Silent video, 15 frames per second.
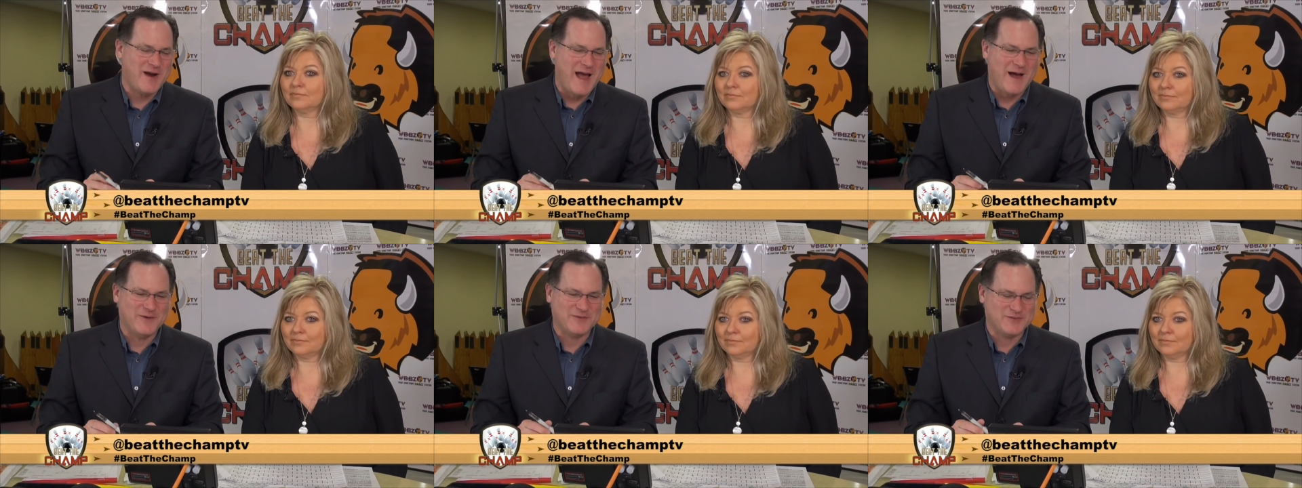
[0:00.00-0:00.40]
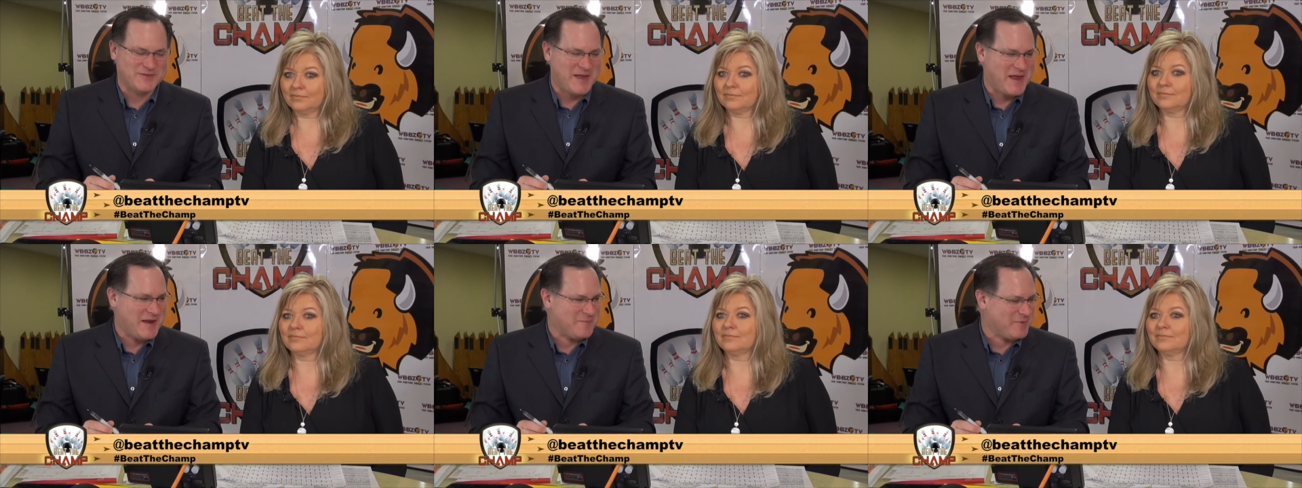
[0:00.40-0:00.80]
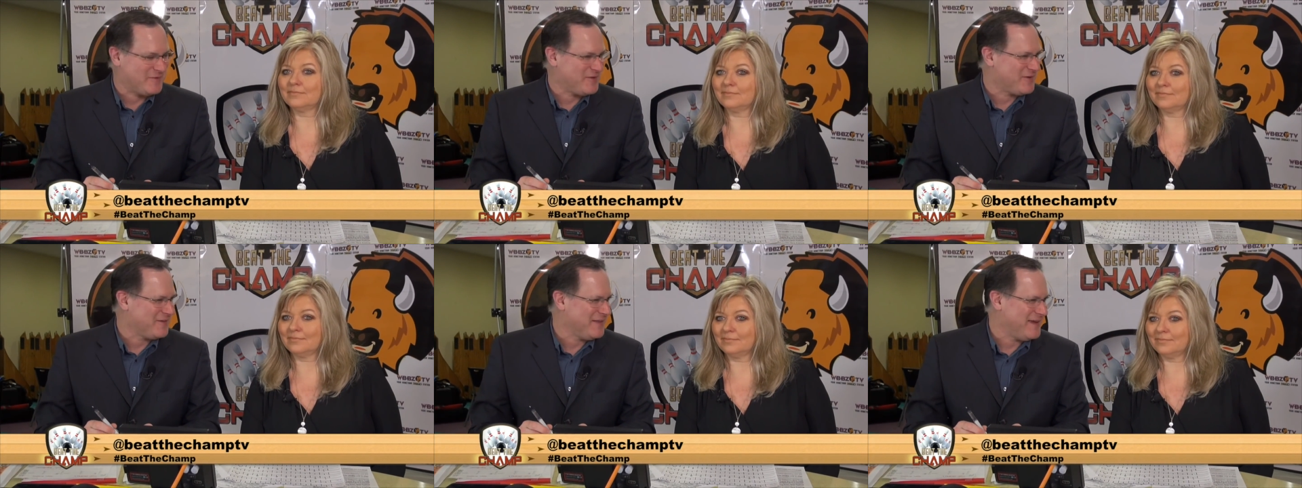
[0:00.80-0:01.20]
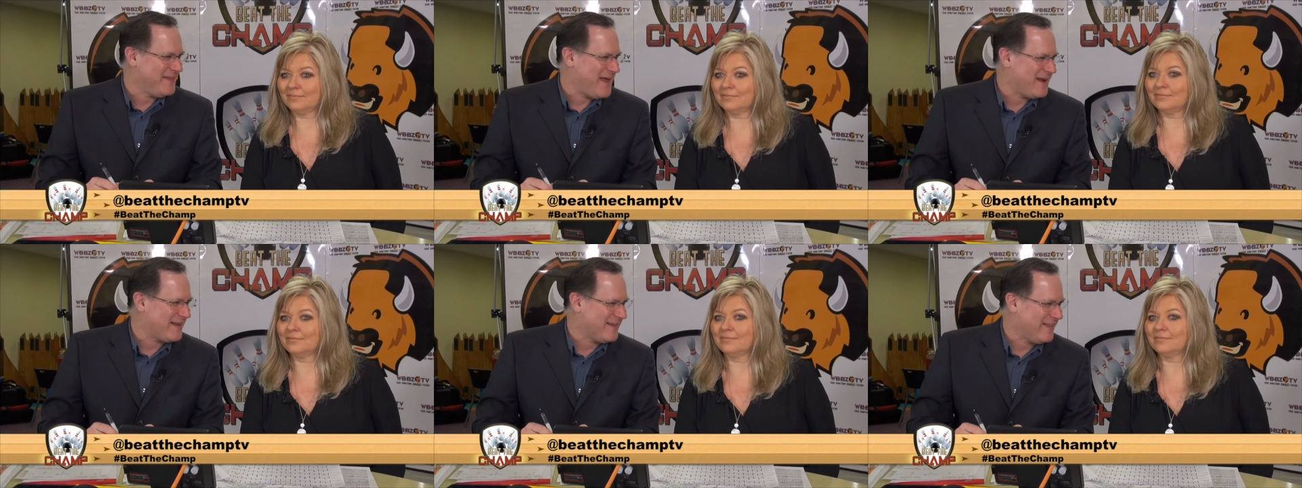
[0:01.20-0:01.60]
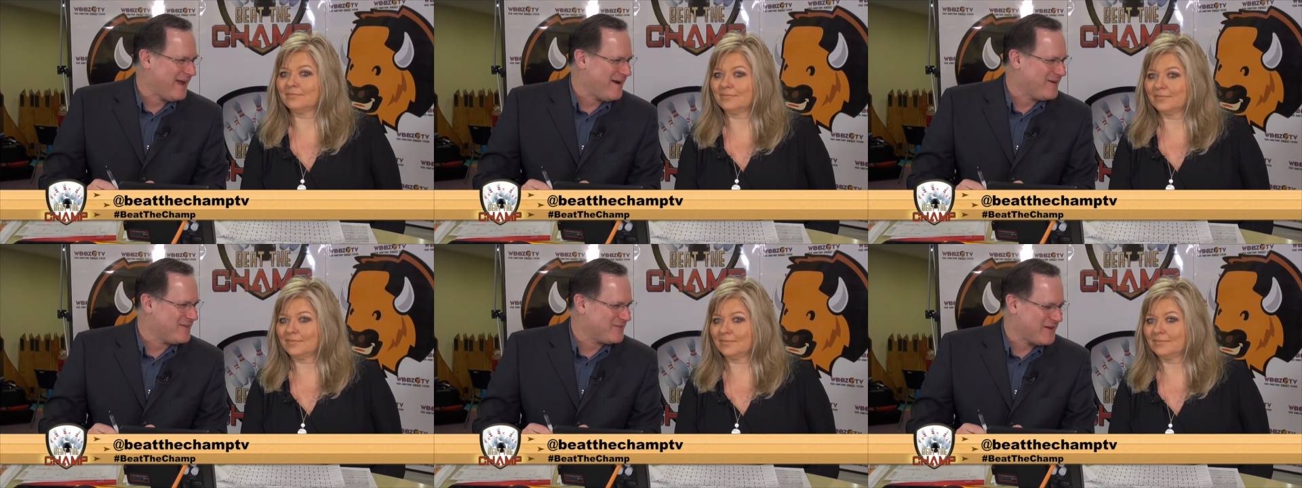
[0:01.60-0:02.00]
Speaker 1: are outstanding, particularly in that
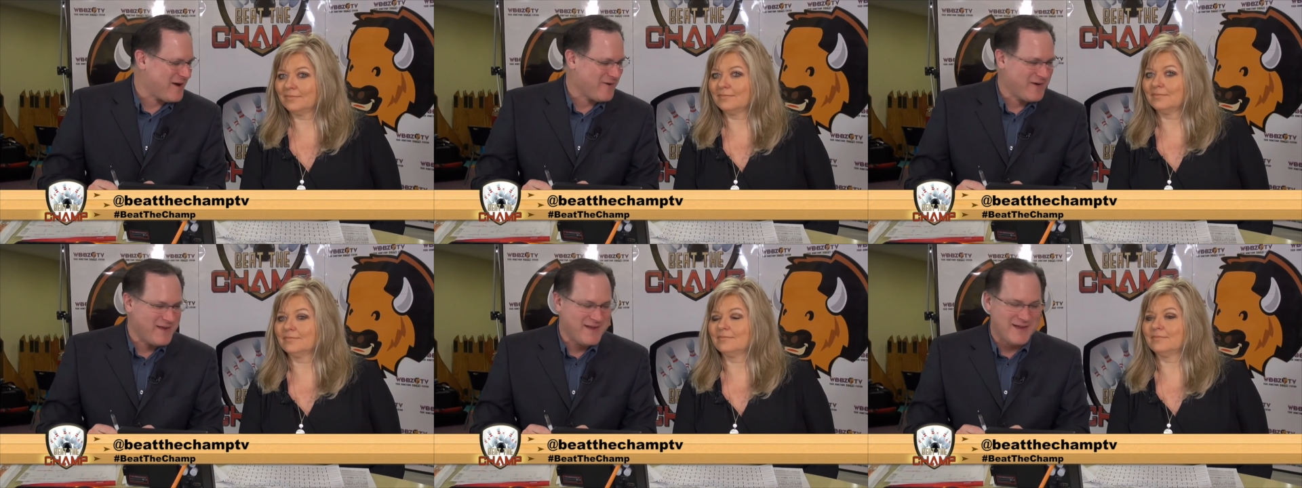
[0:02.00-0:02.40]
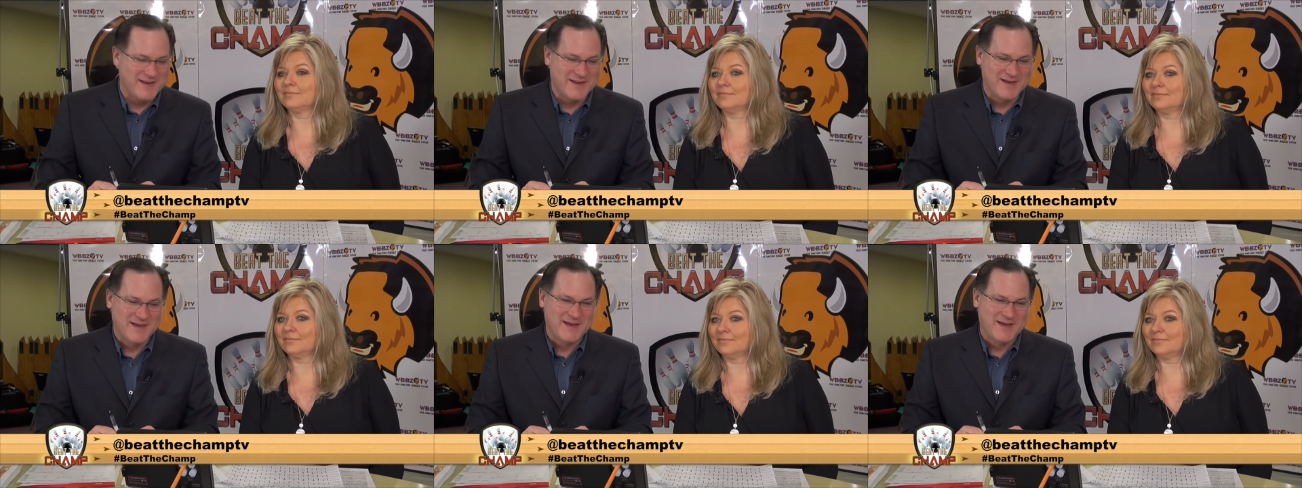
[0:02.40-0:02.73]
Clarence area.